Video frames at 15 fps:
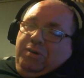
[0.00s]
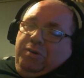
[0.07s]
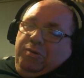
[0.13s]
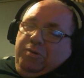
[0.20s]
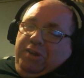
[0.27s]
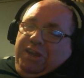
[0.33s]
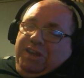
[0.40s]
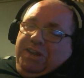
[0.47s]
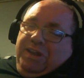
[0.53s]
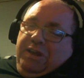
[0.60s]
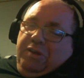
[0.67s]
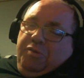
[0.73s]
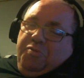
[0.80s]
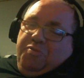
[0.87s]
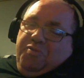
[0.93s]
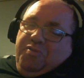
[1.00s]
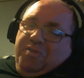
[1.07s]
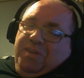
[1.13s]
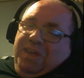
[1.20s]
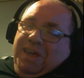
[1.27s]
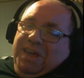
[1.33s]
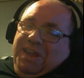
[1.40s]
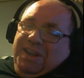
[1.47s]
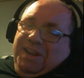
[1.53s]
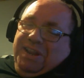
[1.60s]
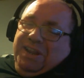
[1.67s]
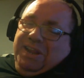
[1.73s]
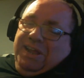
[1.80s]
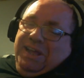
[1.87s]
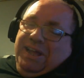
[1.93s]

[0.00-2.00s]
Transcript: greenhouse in